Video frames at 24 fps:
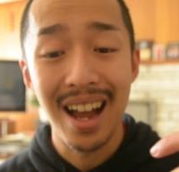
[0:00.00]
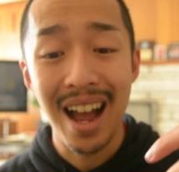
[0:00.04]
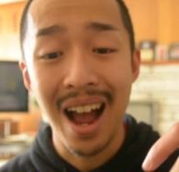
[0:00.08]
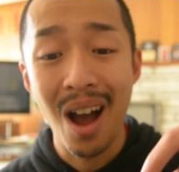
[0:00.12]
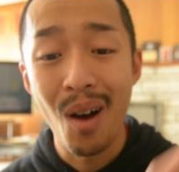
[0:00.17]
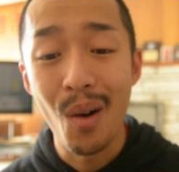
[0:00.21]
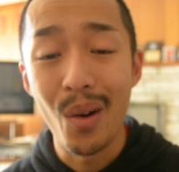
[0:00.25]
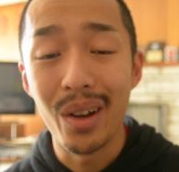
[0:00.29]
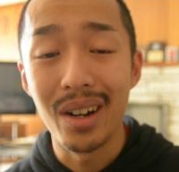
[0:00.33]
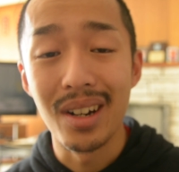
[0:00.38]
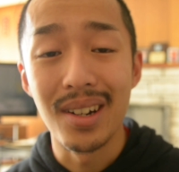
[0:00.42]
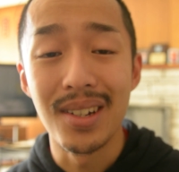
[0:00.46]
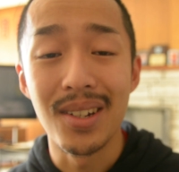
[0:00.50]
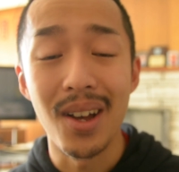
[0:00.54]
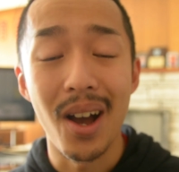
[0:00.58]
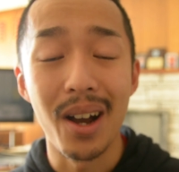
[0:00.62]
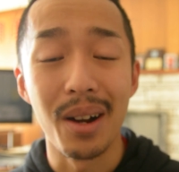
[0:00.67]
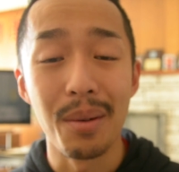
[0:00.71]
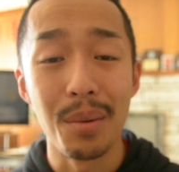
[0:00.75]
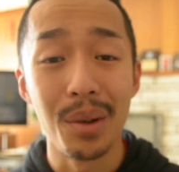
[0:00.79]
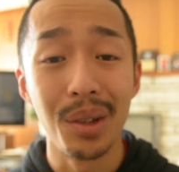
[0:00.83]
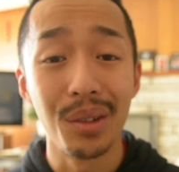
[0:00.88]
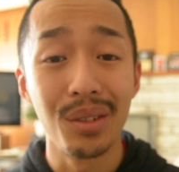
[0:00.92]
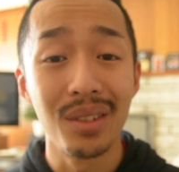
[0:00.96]
I want to
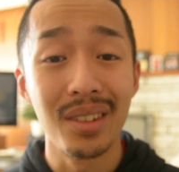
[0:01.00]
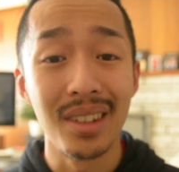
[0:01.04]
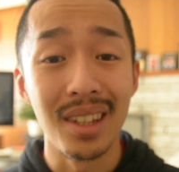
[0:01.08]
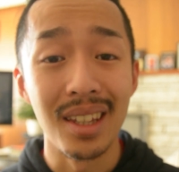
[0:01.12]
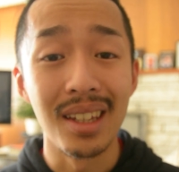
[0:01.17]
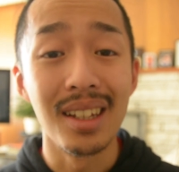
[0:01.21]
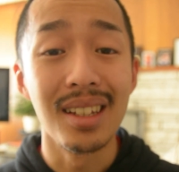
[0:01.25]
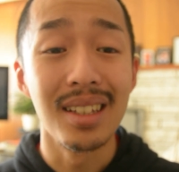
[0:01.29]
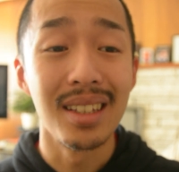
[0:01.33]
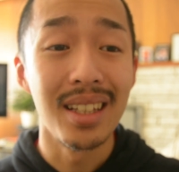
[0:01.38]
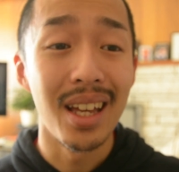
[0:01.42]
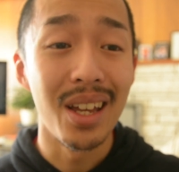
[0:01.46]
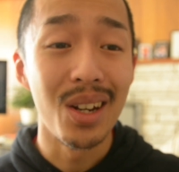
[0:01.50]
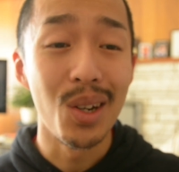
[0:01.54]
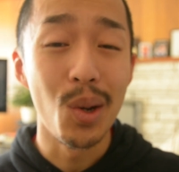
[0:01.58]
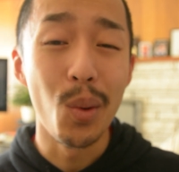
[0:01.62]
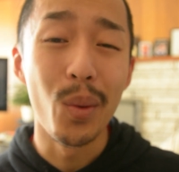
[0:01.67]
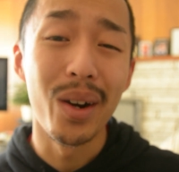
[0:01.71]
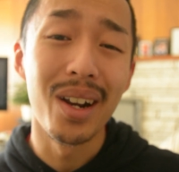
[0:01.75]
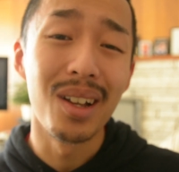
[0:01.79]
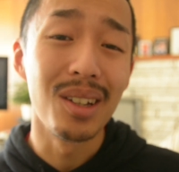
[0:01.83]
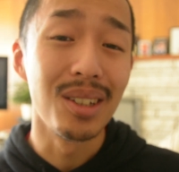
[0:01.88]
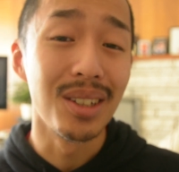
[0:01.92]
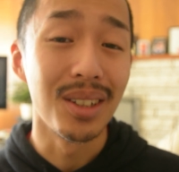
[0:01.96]
talk about things that no
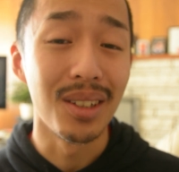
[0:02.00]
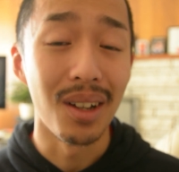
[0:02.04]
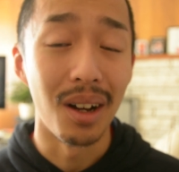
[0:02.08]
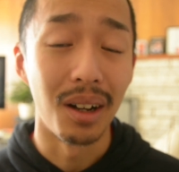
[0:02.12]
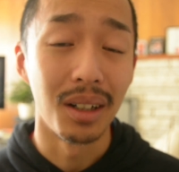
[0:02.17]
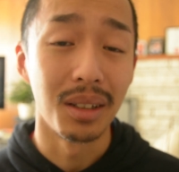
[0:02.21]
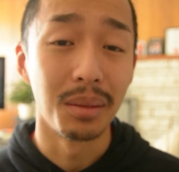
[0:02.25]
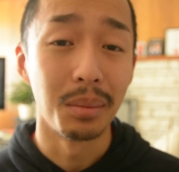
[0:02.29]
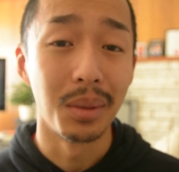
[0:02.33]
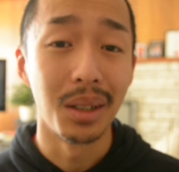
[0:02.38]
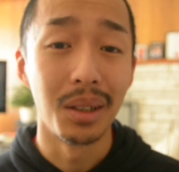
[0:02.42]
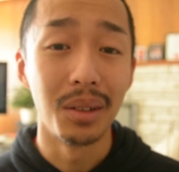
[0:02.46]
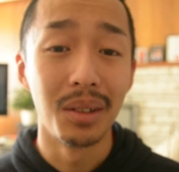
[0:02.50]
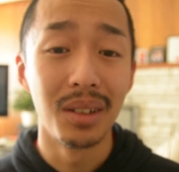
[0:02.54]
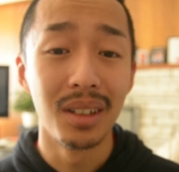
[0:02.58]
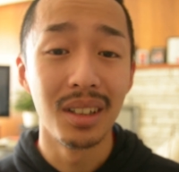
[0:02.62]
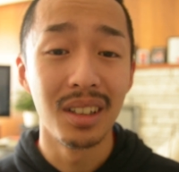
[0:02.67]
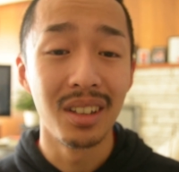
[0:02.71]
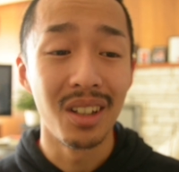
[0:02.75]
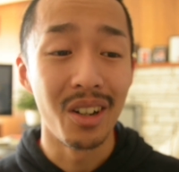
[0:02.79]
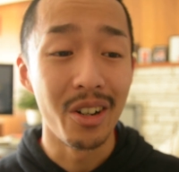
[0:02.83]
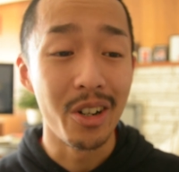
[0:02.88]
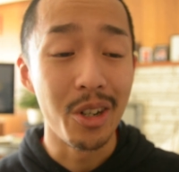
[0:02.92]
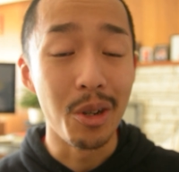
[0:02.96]
one else talks about.
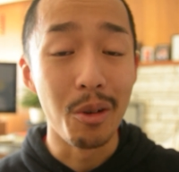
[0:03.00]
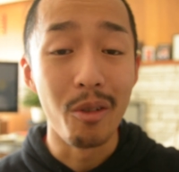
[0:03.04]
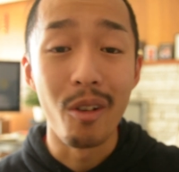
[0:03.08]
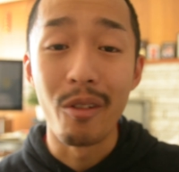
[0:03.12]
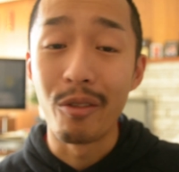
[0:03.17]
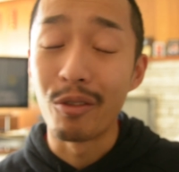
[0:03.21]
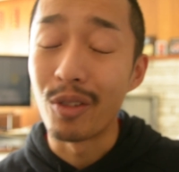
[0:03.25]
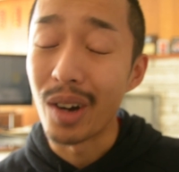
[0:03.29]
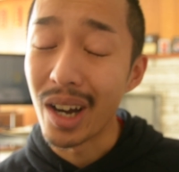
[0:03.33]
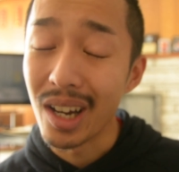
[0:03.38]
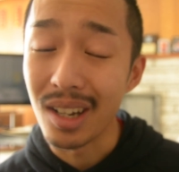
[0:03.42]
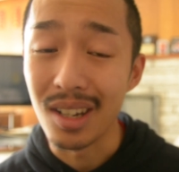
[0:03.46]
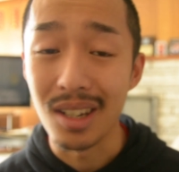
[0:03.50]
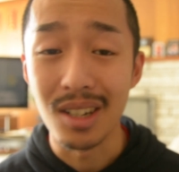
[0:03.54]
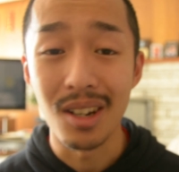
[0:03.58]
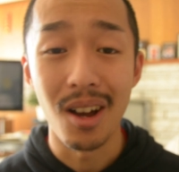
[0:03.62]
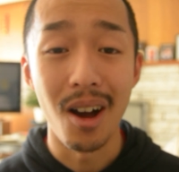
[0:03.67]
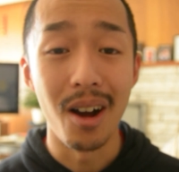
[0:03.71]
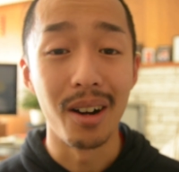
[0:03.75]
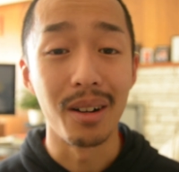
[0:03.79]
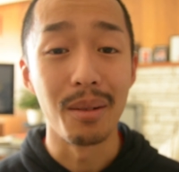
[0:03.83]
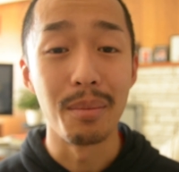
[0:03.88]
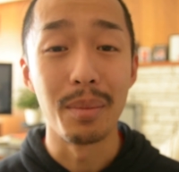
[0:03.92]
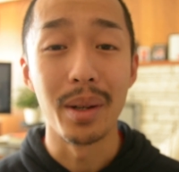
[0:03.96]
They're too afraid to
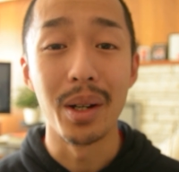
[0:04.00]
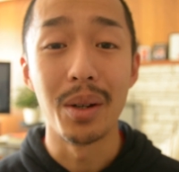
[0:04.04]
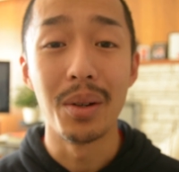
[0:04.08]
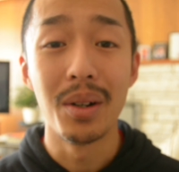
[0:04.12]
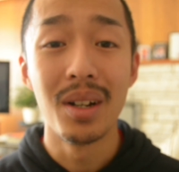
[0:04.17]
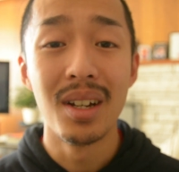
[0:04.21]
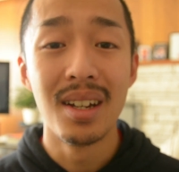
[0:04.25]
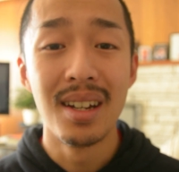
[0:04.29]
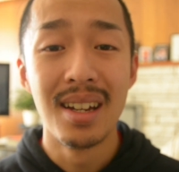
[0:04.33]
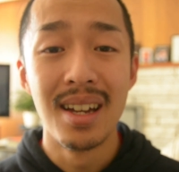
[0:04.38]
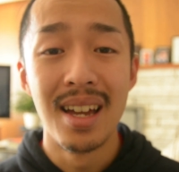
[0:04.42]
talk about.